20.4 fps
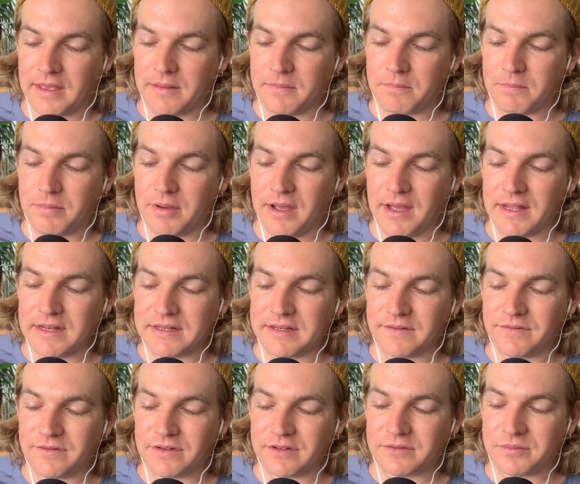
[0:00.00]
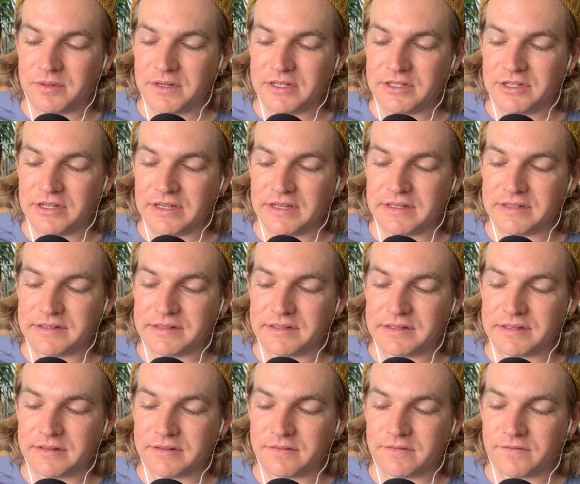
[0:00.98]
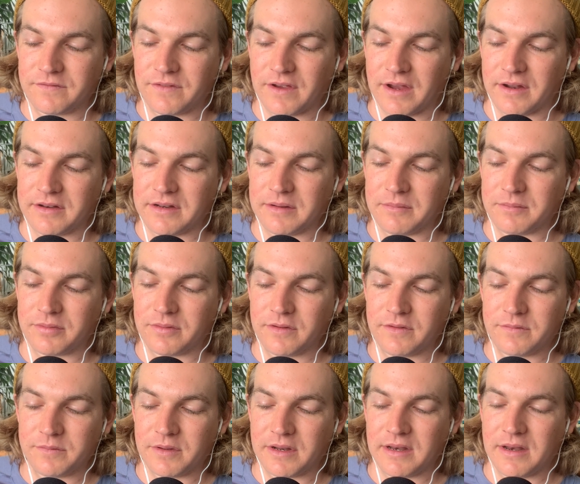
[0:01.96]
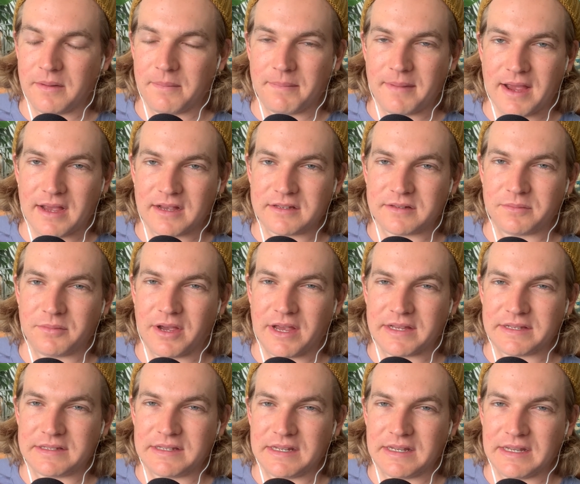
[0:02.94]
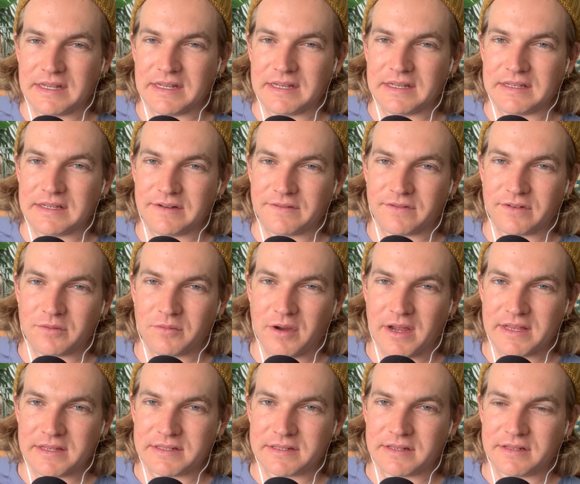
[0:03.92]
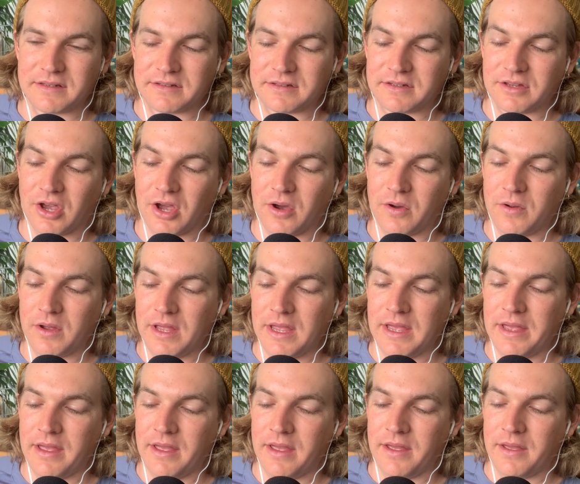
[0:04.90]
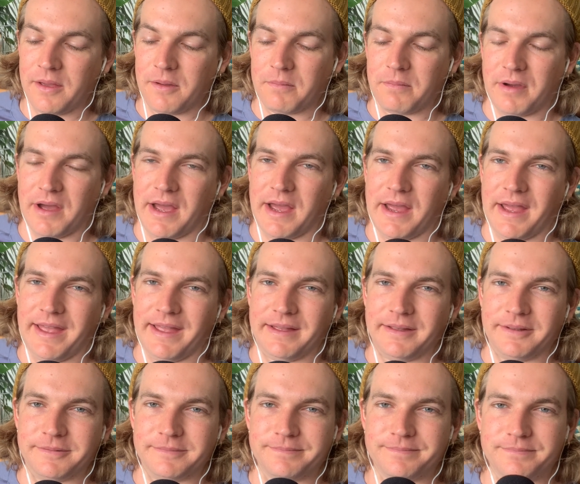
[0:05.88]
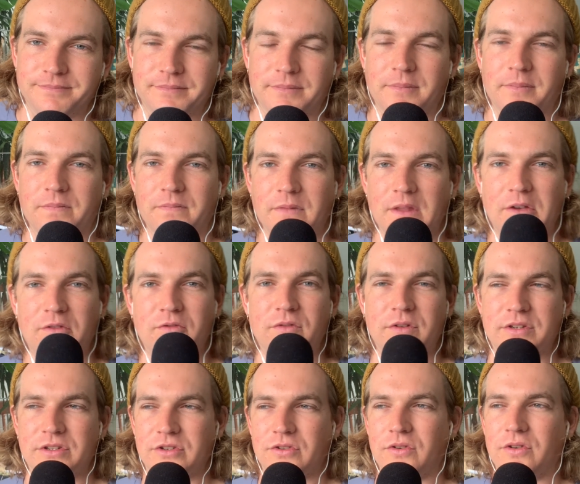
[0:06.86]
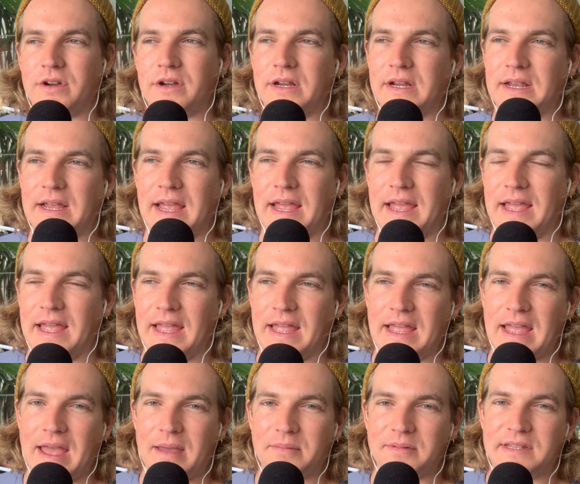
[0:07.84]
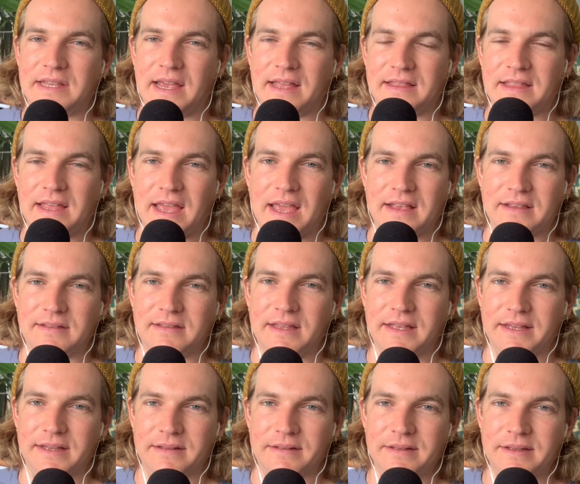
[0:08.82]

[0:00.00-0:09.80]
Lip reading: but different species found improvement maximized in different ways. So by restoring a habitat that has the